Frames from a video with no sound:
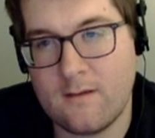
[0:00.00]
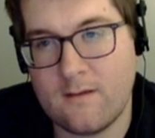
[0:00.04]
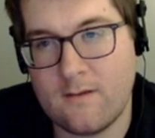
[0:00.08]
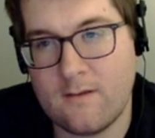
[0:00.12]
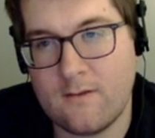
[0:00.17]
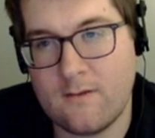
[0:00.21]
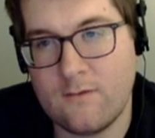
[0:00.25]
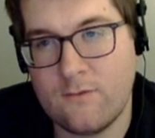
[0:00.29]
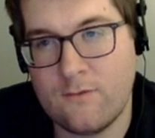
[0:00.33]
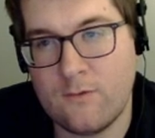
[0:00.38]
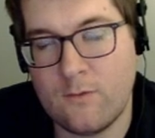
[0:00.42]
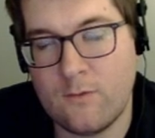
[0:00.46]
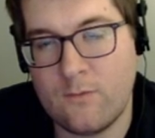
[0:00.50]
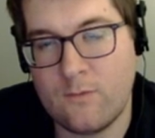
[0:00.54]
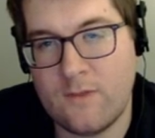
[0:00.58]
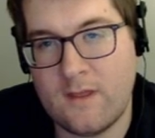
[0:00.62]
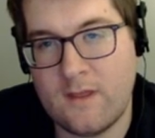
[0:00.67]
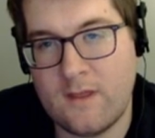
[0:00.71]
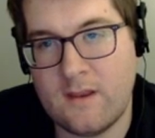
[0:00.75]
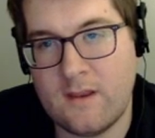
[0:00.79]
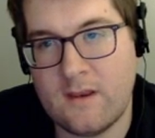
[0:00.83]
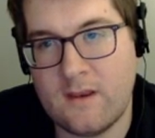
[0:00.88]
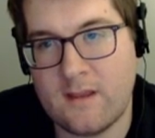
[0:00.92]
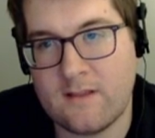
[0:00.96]
So
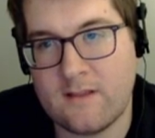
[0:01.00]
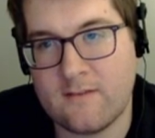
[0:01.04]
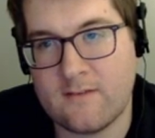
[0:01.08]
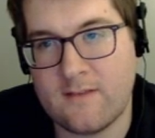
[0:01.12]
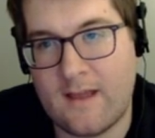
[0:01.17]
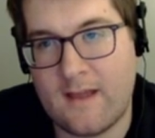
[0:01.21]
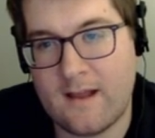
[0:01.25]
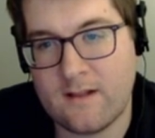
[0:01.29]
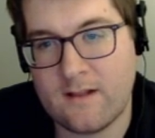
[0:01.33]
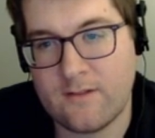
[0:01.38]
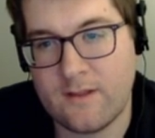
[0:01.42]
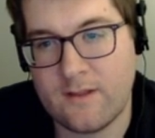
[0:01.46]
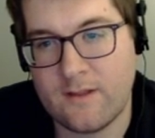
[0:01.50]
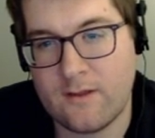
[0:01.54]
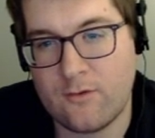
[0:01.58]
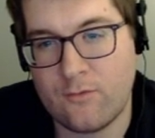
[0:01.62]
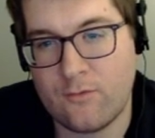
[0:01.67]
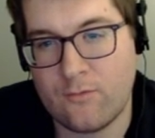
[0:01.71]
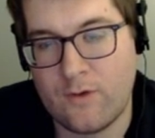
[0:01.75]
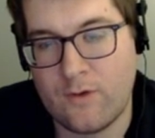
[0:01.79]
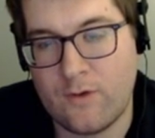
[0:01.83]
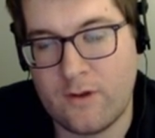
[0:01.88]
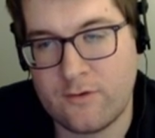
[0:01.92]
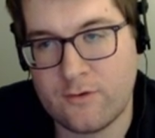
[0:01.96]
they need exactly
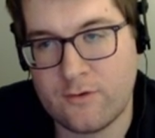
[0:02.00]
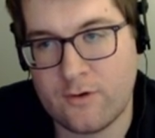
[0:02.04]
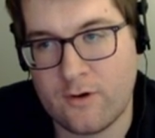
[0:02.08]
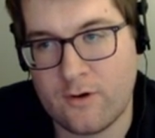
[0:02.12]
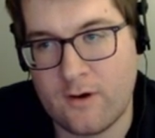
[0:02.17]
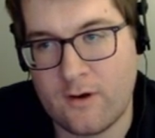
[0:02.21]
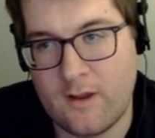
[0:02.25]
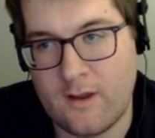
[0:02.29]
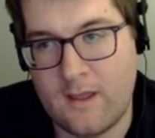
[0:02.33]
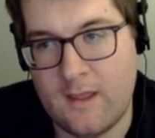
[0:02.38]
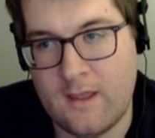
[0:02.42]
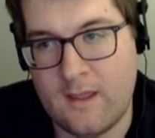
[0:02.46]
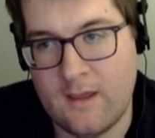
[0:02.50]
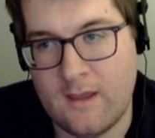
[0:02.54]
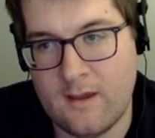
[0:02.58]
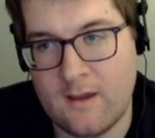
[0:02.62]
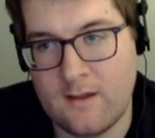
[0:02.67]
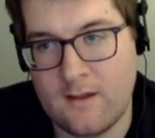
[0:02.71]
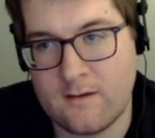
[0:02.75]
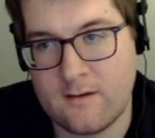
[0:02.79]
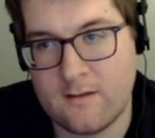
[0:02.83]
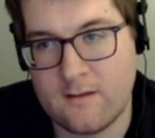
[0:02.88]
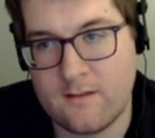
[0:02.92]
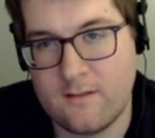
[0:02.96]
Grunter
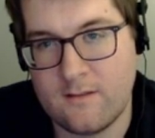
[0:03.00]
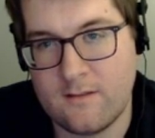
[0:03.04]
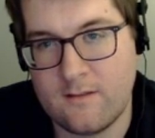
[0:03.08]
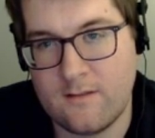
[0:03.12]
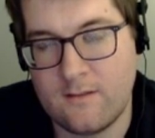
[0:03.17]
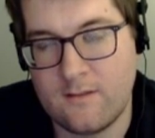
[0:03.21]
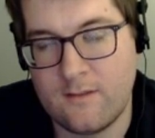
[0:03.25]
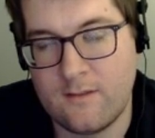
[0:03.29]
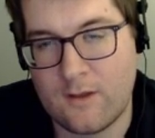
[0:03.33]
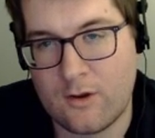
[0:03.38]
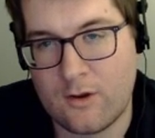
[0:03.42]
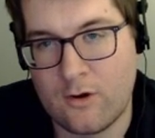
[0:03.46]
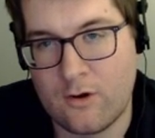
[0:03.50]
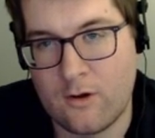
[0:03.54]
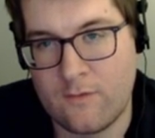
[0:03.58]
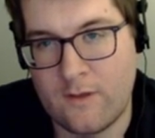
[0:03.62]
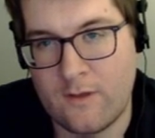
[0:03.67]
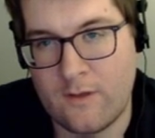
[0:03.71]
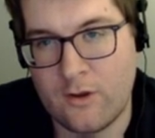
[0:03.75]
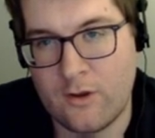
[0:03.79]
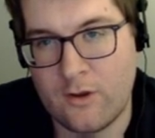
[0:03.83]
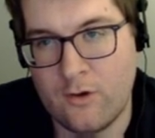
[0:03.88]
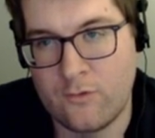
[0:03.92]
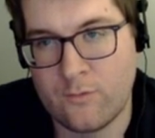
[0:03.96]
and the card
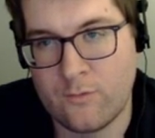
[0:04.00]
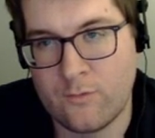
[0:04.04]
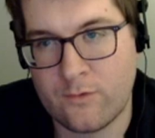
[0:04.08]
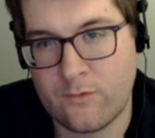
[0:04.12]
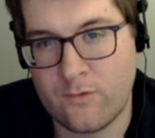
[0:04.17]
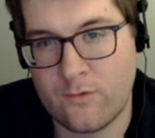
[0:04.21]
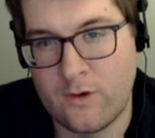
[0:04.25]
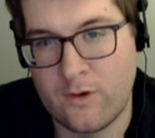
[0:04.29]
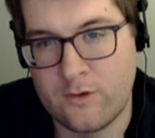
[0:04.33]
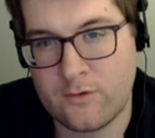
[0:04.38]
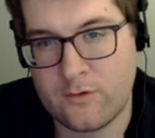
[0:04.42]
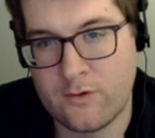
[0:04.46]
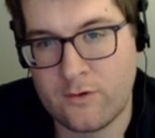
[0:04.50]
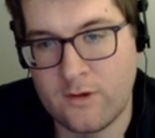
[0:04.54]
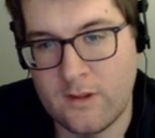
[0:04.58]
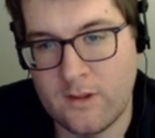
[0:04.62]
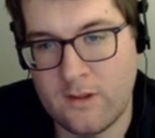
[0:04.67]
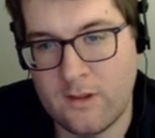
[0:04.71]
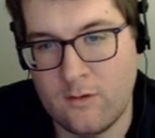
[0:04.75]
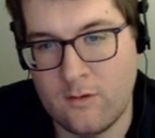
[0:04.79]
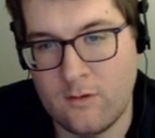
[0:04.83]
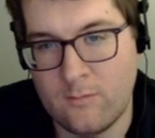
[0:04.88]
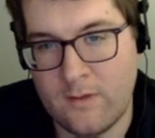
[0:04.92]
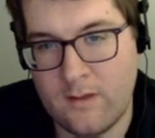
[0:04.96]
that goes with Grunter to
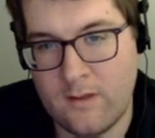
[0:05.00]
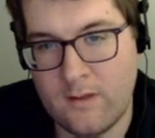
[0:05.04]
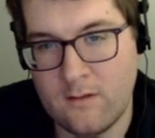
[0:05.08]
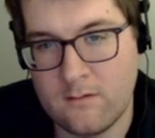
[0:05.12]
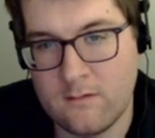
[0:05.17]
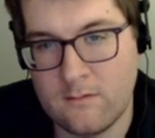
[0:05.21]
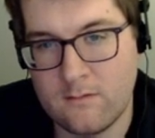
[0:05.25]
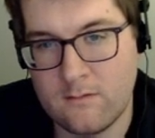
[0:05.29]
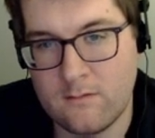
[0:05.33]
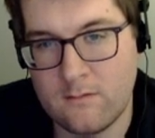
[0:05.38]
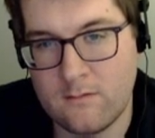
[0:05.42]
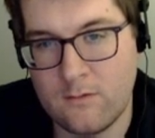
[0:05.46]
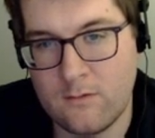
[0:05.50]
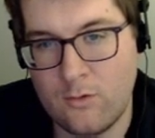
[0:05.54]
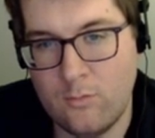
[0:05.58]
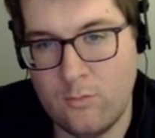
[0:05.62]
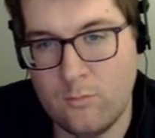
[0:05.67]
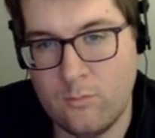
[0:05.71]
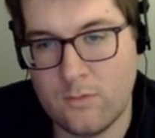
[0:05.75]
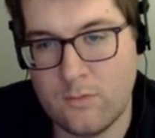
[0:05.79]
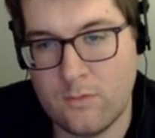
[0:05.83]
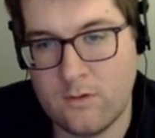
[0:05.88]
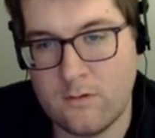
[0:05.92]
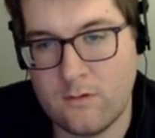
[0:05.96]
kill me. Oh,
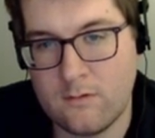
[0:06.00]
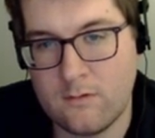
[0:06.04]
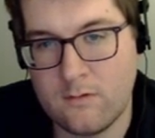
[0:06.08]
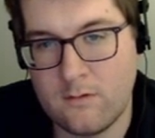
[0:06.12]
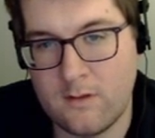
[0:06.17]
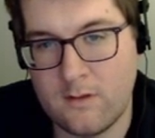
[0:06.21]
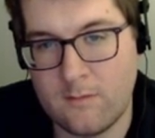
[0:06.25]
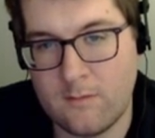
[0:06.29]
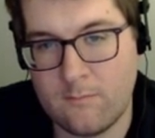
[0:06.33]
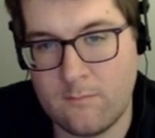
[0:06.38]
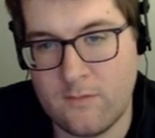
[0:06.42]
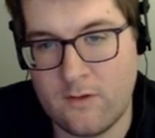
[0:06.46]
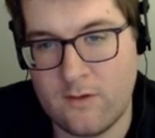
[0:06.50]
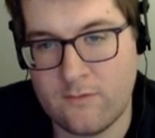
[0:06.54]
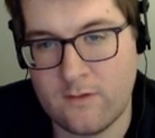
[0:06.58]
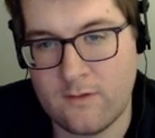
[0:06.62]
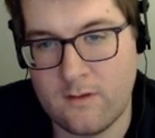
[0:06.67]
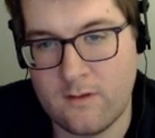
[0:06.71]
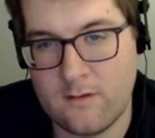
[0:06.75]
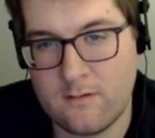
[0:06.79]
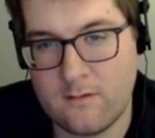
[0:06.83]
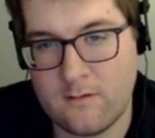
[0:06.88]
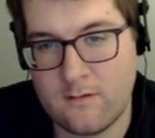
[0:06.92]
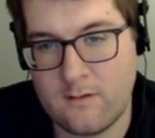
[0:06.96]
yep, there's
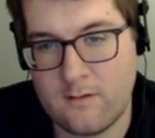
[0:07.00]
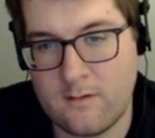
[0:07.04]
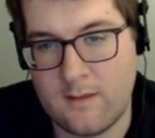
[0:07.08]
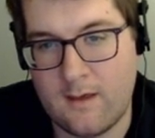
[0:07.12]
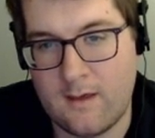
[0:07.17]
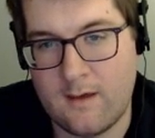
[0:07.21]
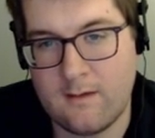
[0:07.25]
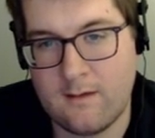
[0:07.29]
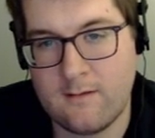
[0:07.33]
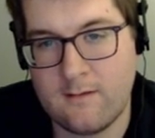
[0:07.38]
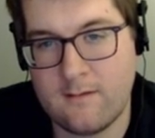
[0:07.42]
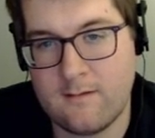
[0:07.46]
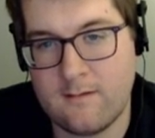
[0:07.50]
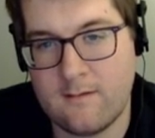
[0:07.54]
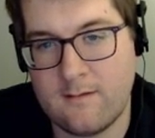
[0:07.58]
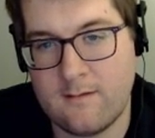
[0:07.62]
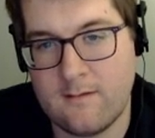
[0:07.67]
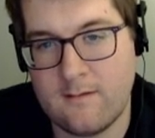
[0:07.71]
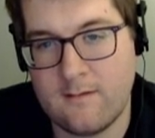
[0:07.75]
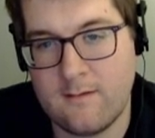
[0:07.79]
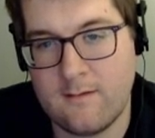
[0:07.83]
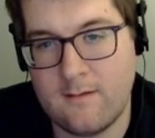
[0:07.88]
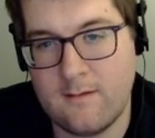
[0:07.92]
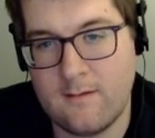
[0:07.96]
a... yeah.
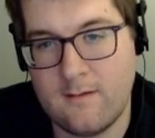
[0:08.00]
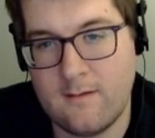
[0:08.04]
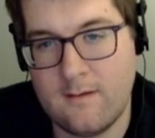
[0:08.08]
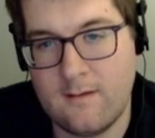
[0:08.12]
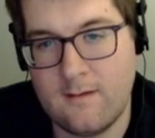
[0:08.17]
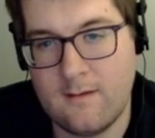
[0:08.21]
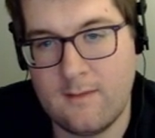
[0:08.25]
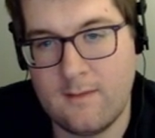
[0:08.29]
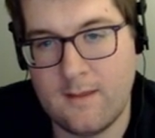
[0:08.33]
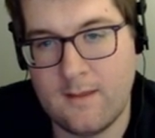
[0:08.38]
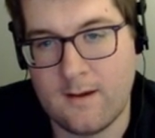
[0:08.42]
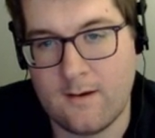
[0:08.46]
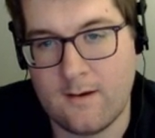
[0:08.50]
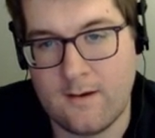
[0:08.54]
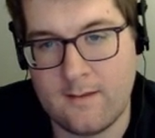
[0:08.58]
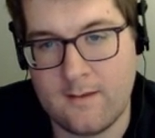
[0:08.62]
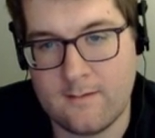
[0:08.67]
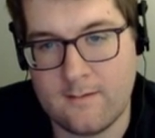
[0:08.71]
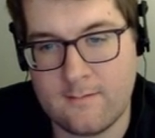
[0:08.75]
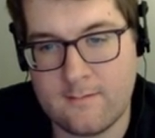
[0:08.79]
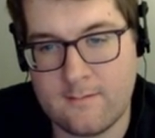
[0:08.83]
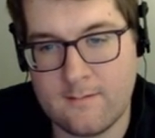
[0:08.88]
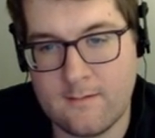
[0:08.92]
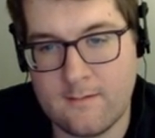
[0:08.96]
There it
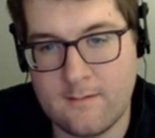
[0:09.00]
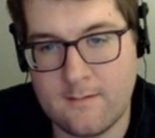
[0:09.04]
is.